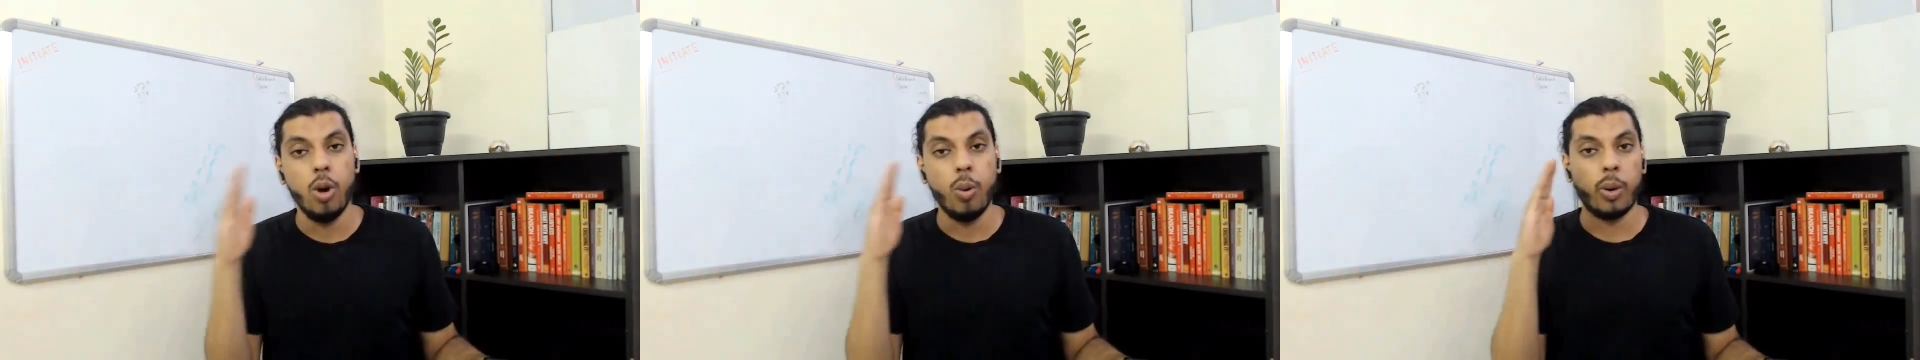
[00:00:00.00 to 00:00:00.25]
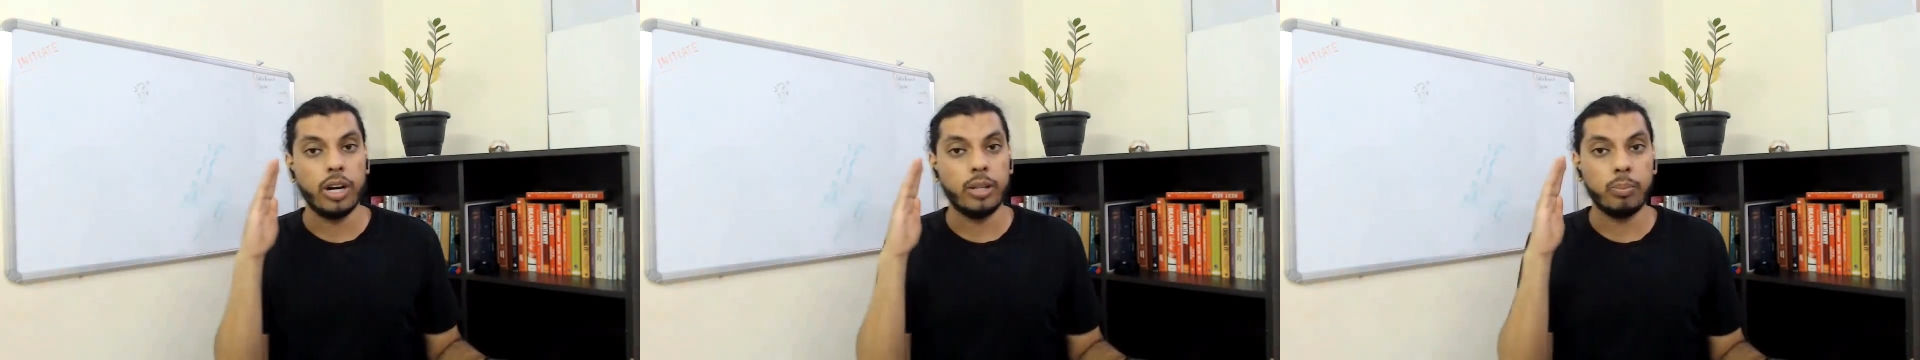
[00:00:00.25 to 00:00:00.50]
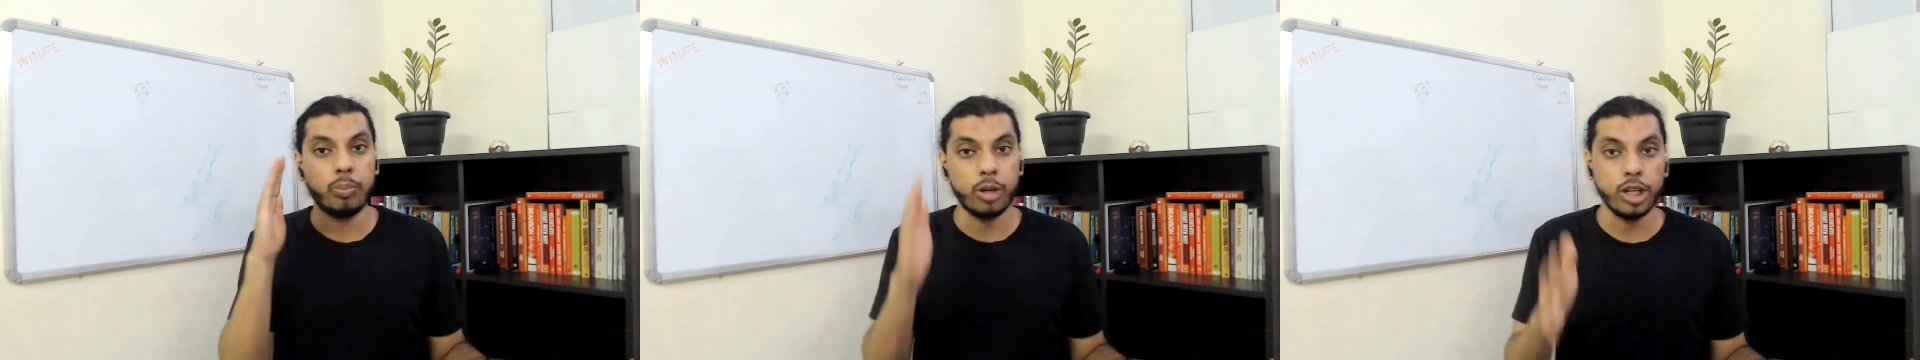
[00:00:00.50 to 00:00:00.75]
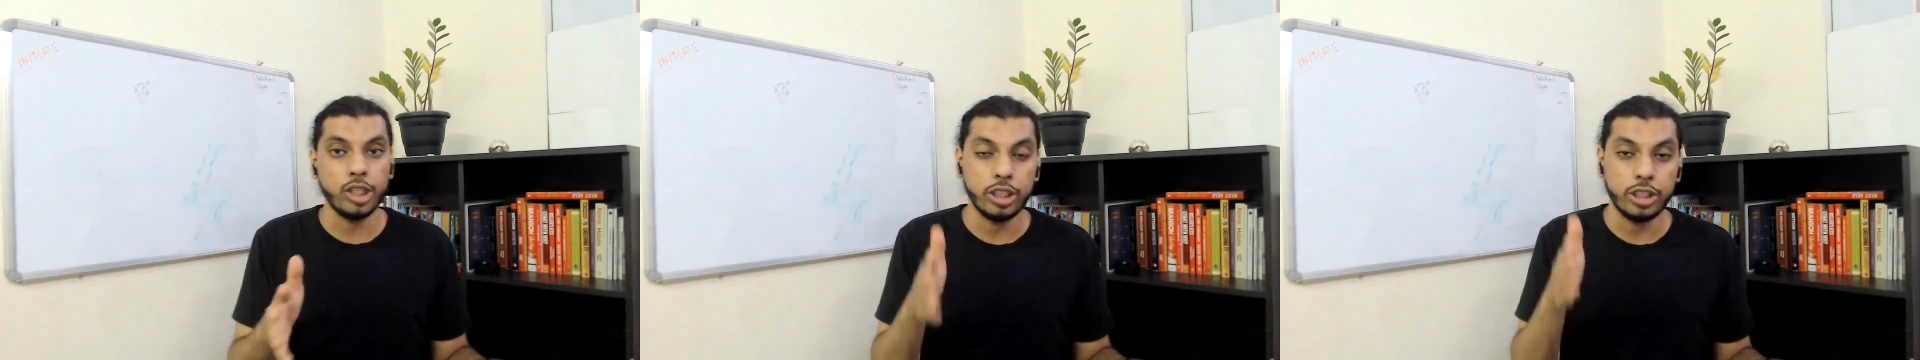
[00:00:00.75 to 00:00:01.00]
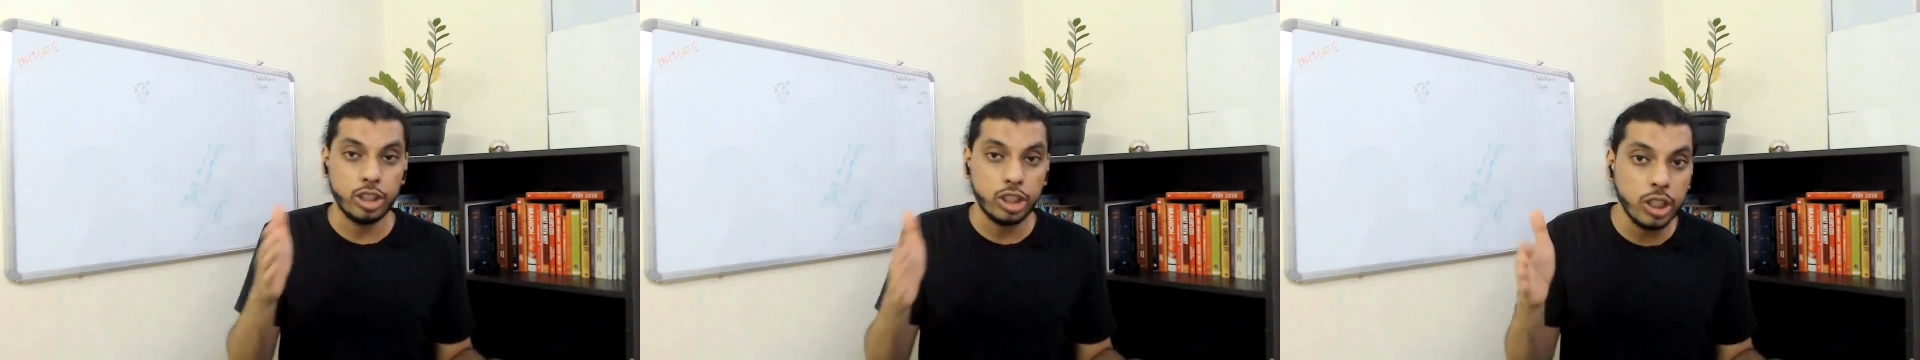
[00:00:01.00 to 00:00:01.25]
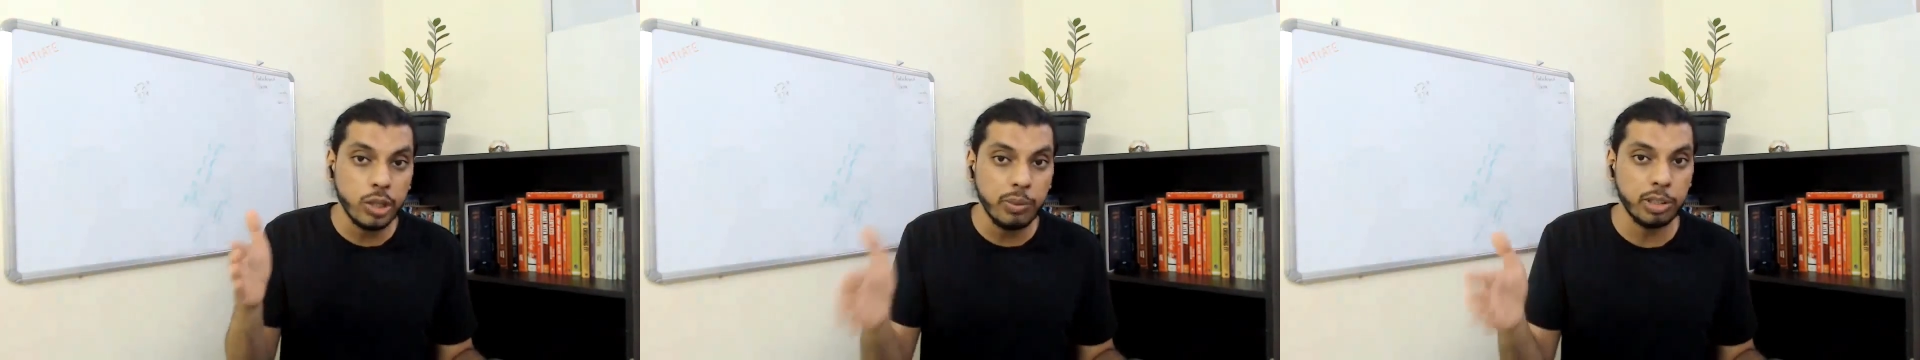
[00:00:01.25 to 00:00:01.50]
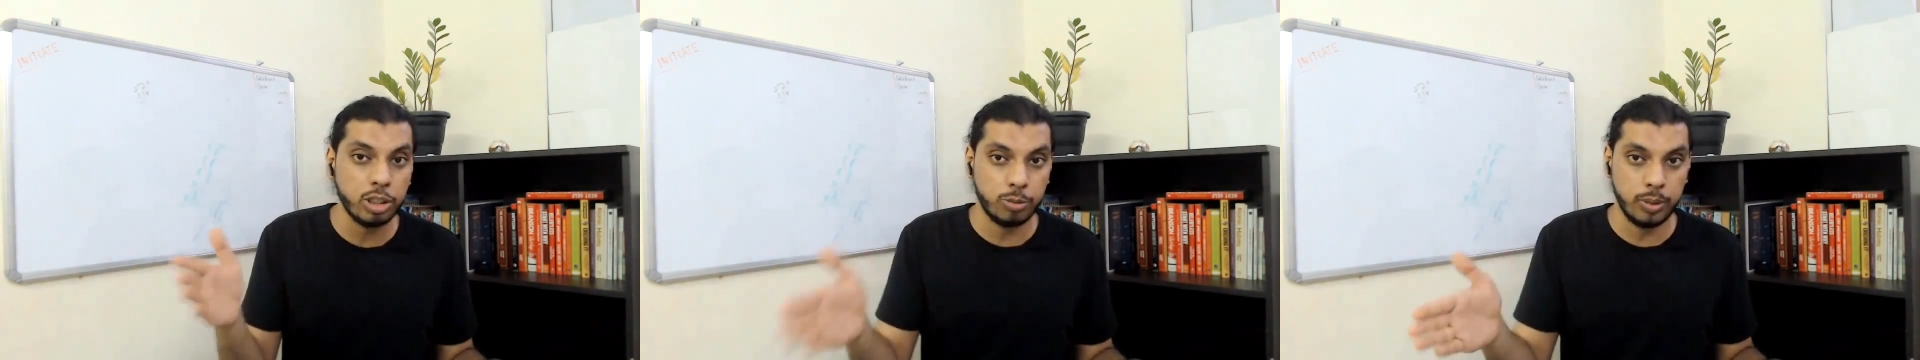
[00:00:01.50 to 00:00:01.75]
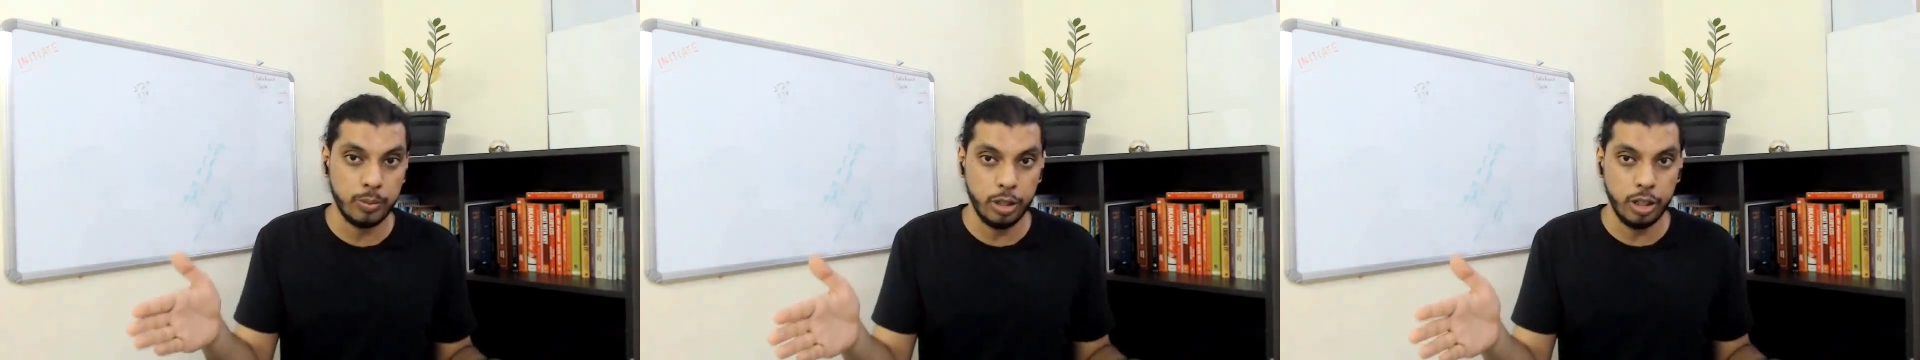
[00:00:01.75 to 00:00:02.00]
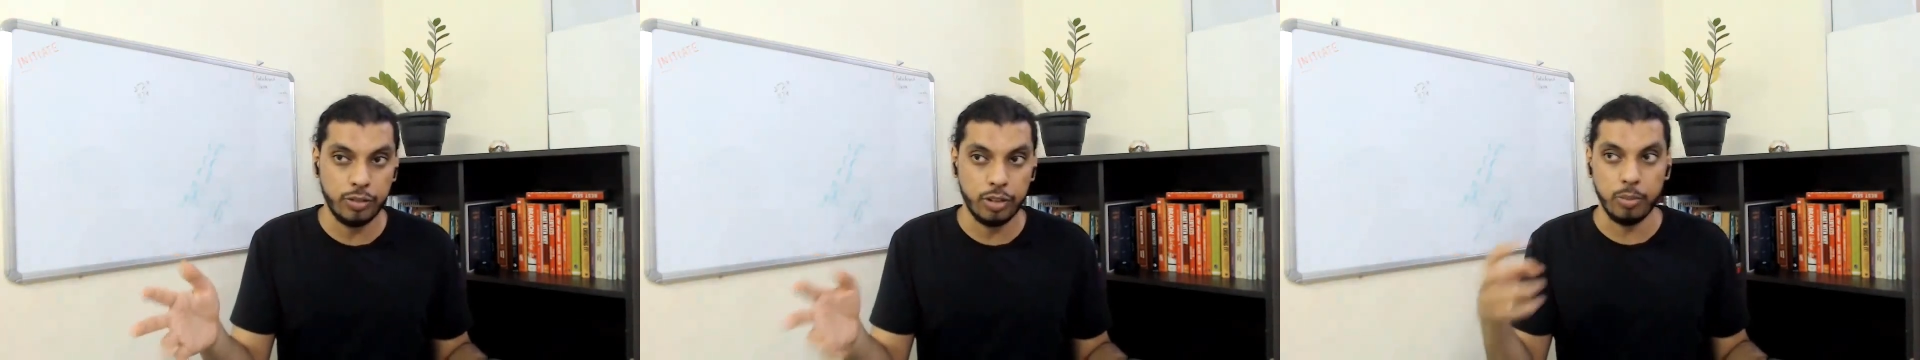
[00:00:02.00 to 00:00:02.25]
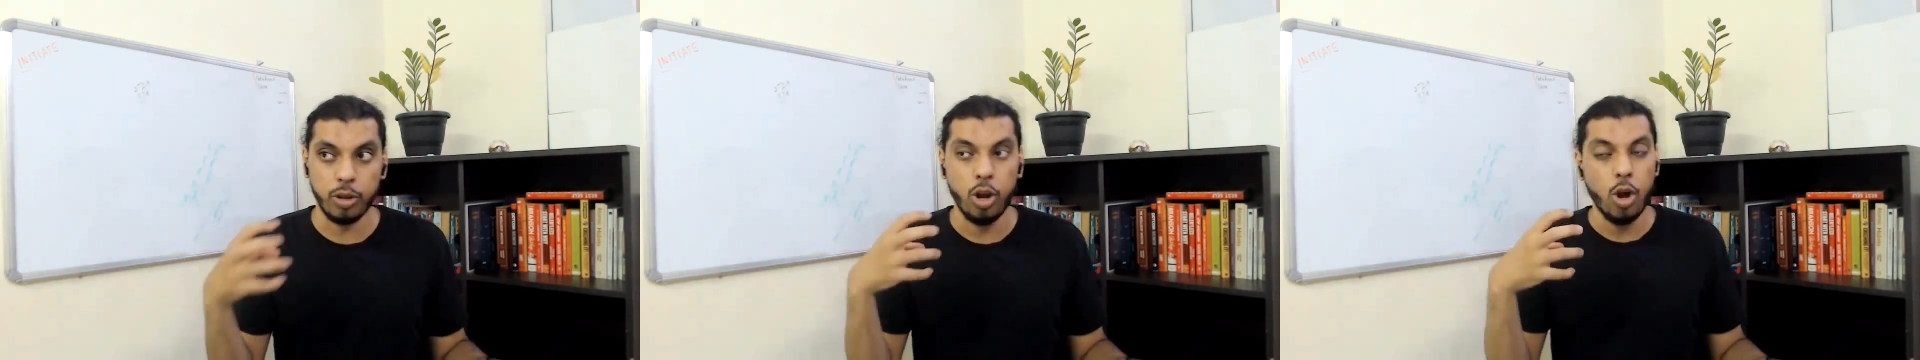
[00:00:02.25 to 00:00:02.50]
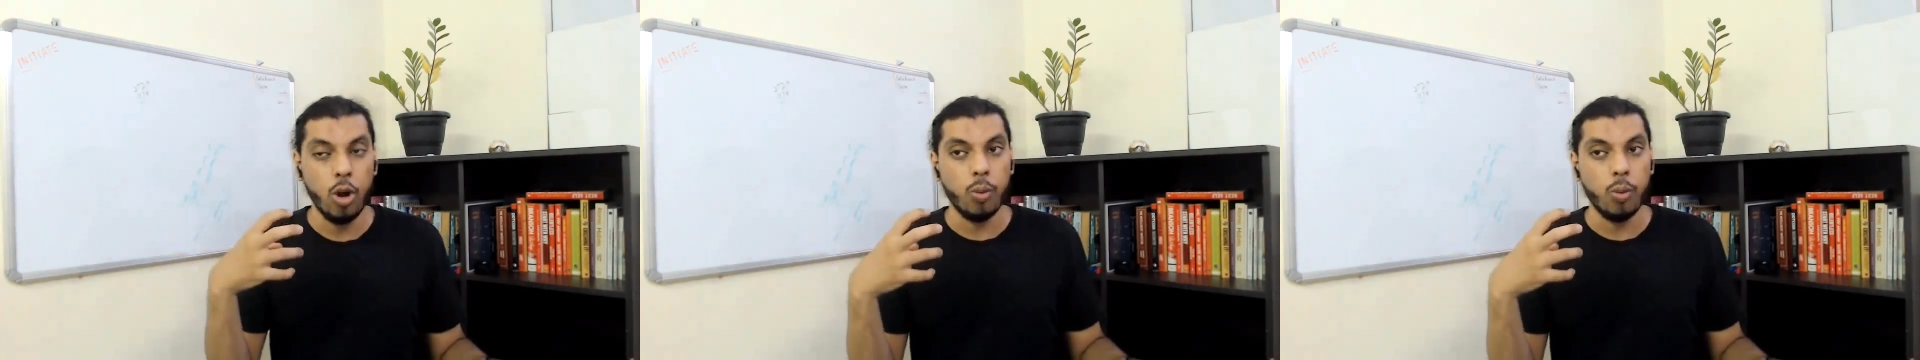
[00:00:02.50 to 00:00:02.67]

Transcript: What are the potential services people need from you?